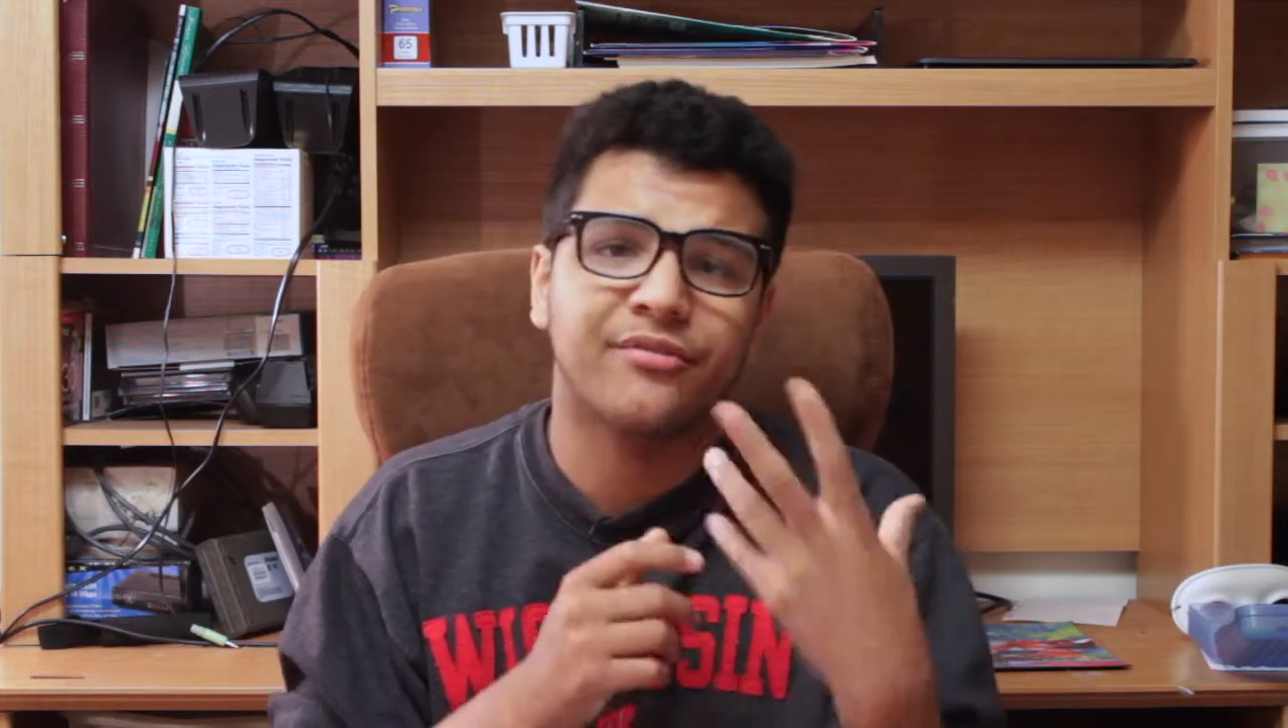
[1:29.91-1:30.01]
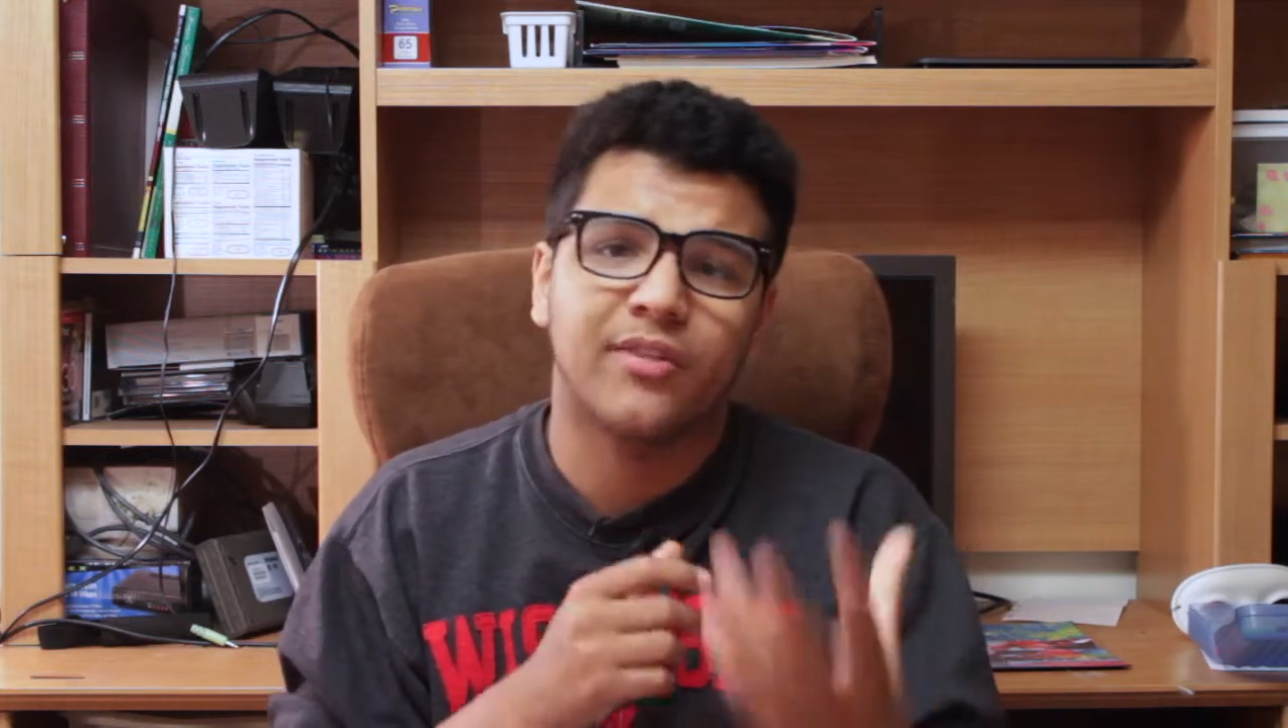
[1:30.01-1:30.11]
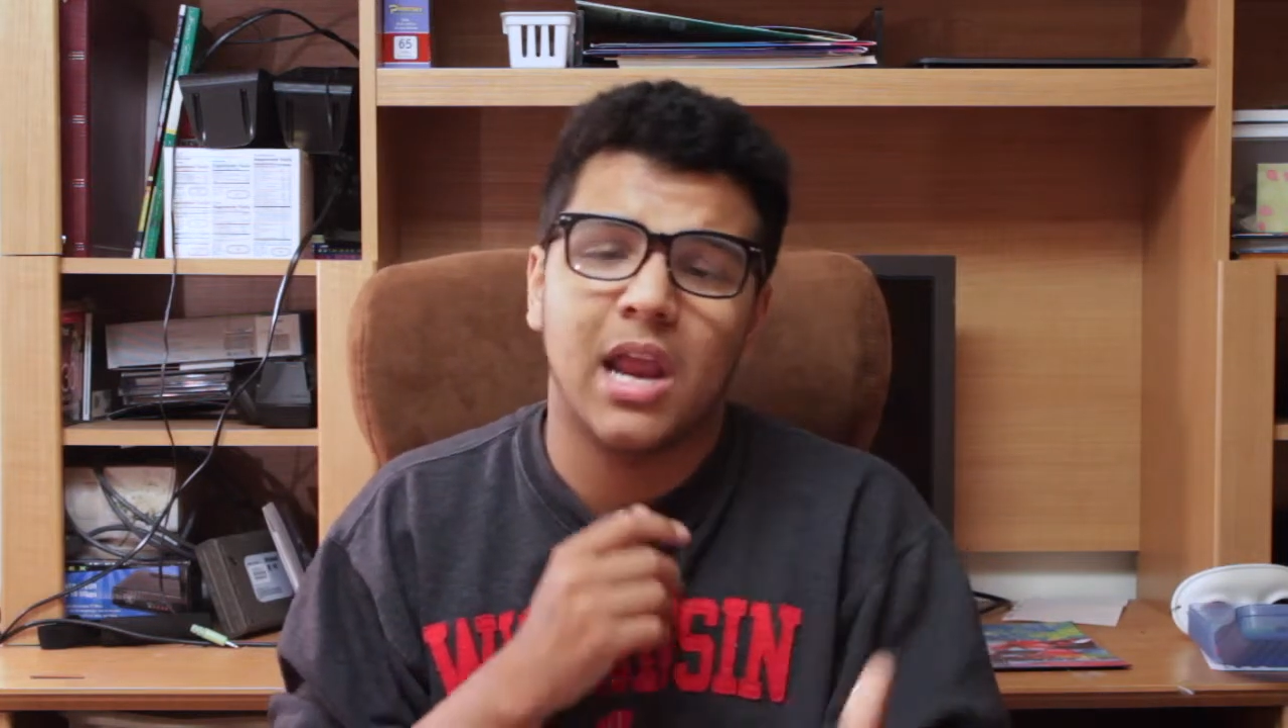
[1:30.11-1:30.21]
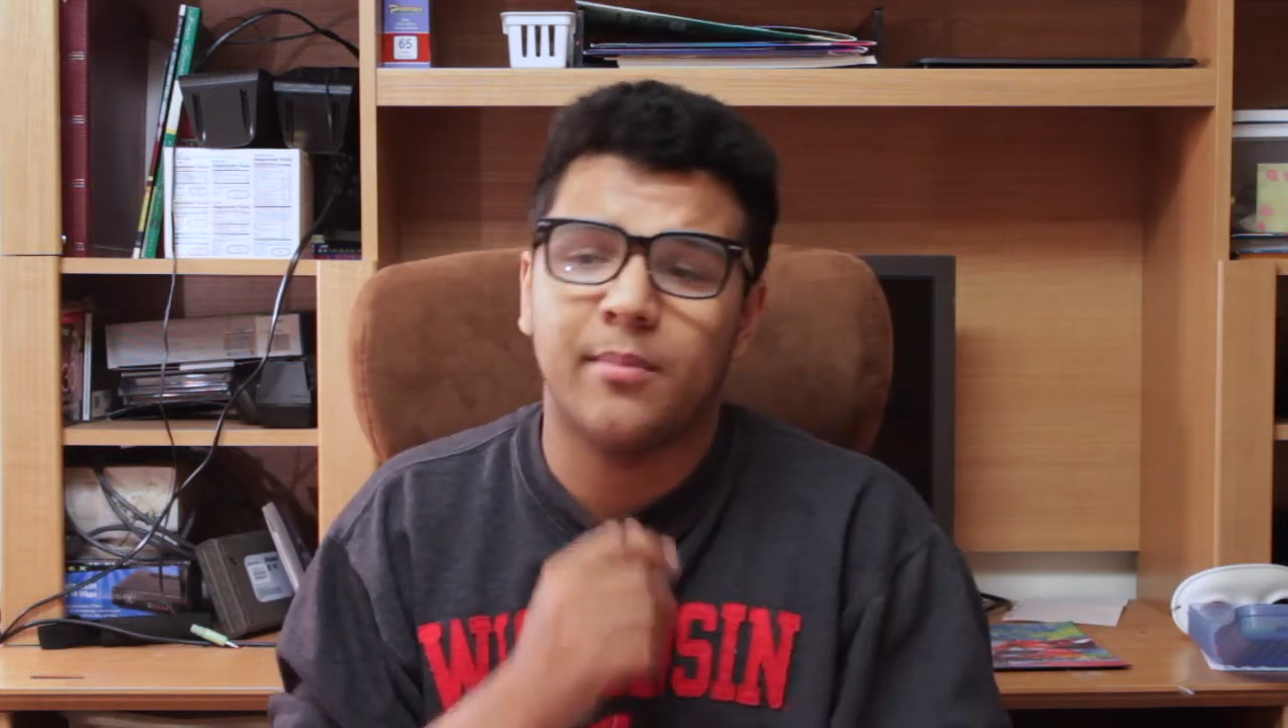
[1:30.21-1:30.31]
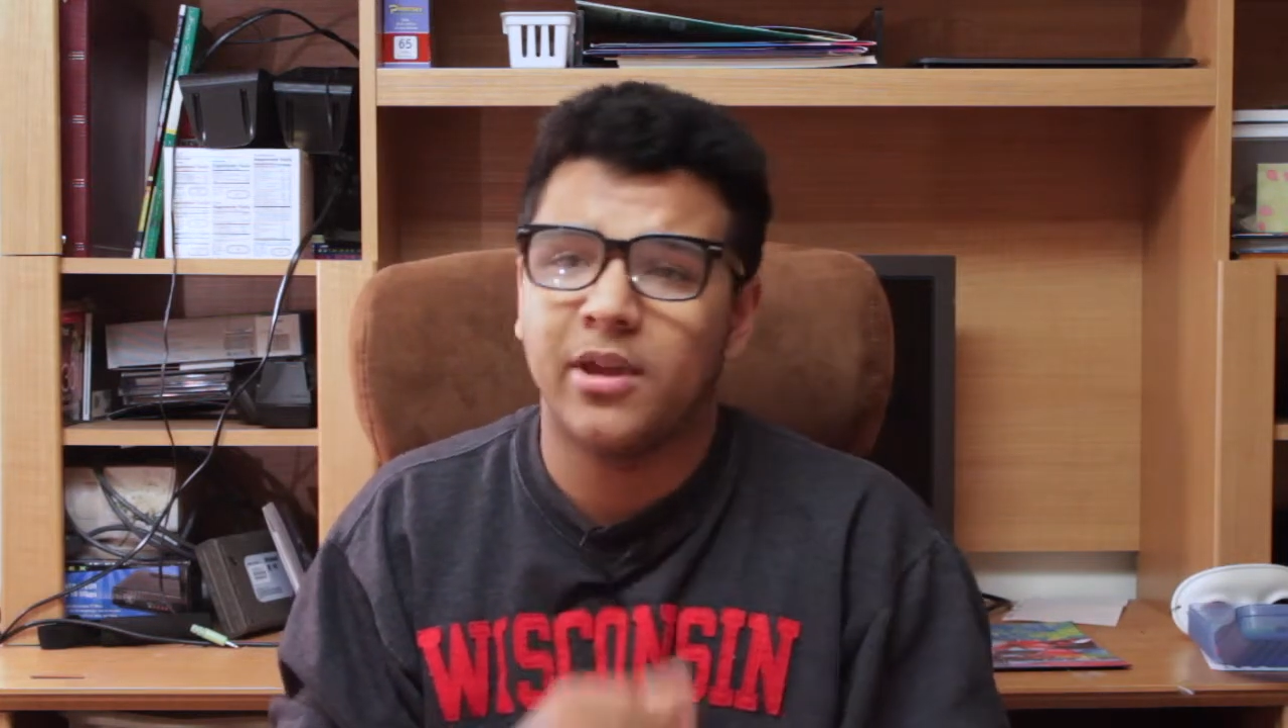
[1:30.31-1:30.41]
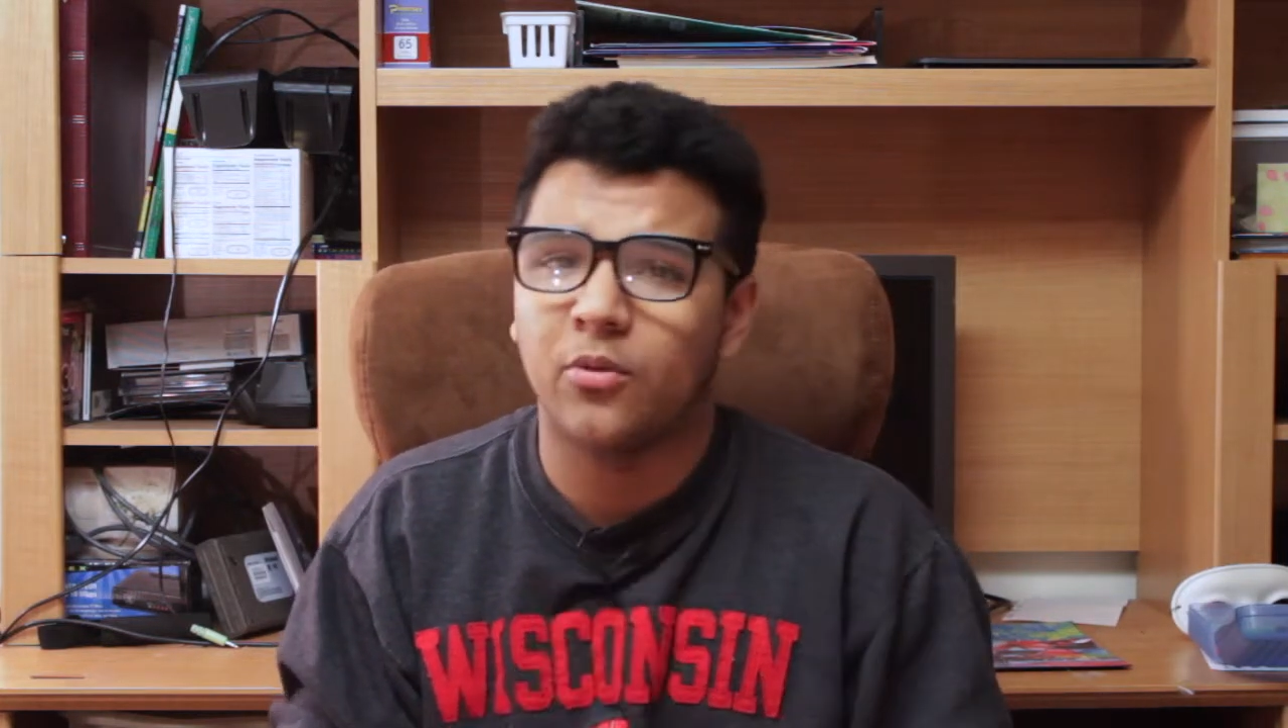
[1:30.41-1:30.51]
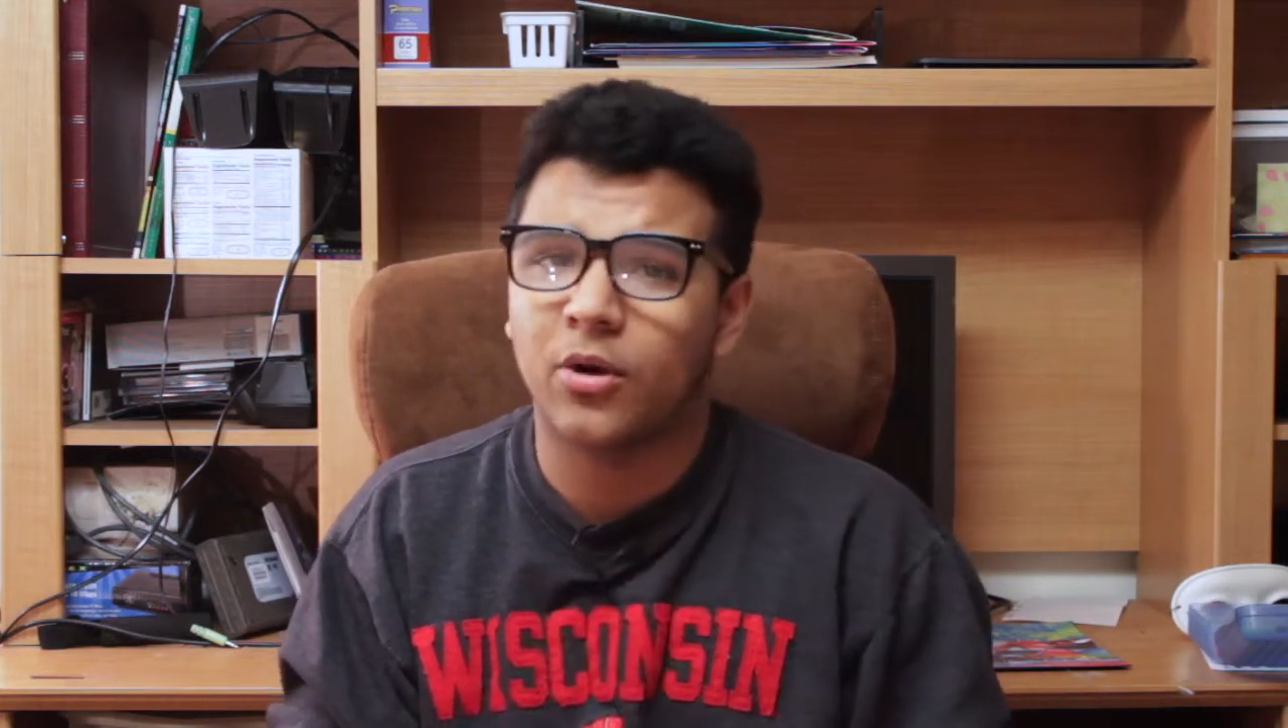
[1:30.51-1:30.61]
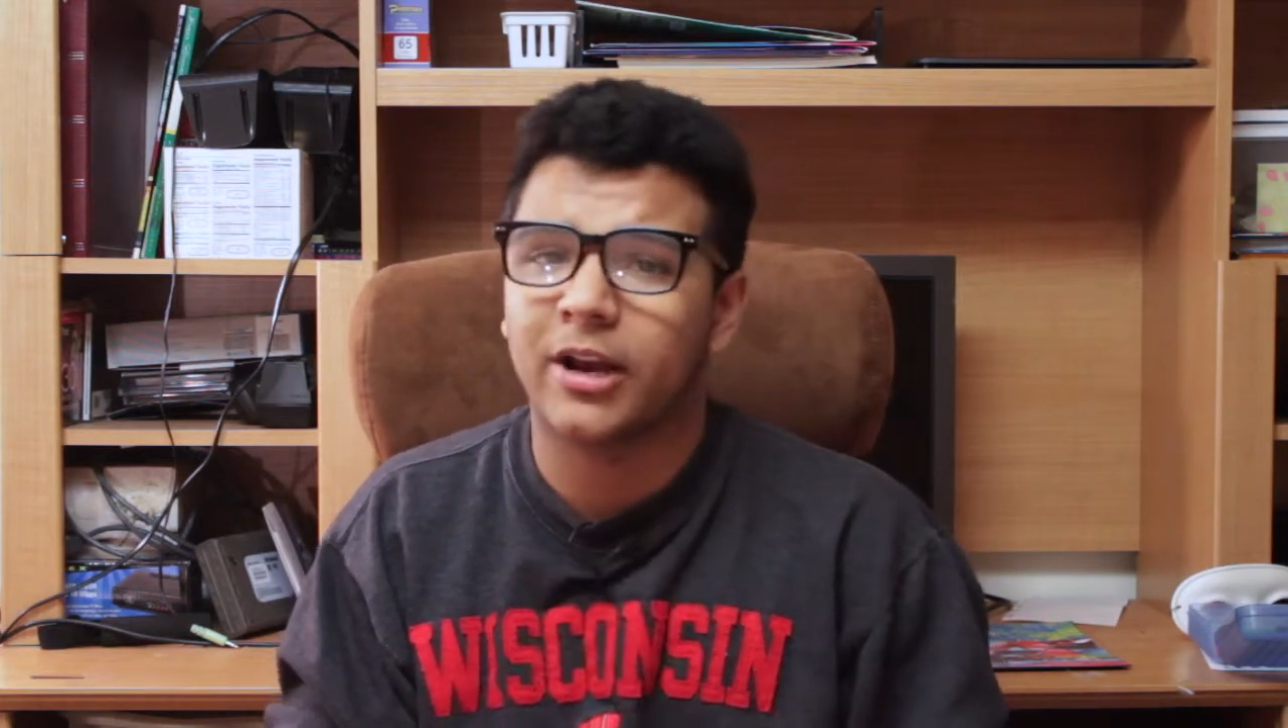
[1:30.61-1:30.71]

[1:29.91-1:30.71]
framing,